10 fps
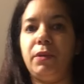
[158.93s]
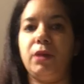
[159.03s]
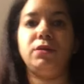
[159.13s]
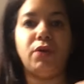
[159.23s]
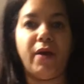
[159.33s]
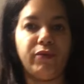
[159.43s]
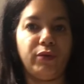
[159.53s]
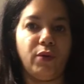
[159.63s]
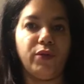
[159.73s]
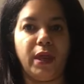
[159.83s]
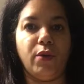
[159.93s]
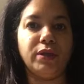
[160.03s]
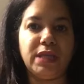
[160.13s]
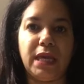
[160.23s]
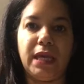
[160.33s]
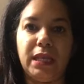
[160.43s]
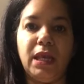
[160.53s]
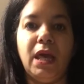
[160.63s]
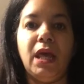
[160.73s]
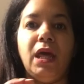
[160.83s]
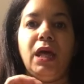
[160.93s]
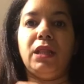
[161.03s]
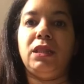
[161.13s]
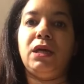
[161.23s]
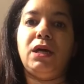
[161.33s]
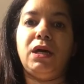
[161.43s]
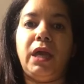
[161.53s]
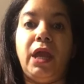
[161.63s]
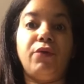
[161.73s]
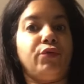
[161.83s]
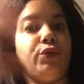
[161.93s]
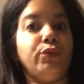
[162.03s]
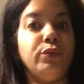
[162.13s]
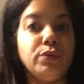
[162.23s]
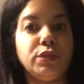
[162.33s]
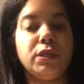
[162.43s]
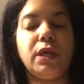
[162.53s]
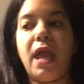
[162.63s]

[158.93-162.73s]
because you have to know that you are taking the hair from the roots.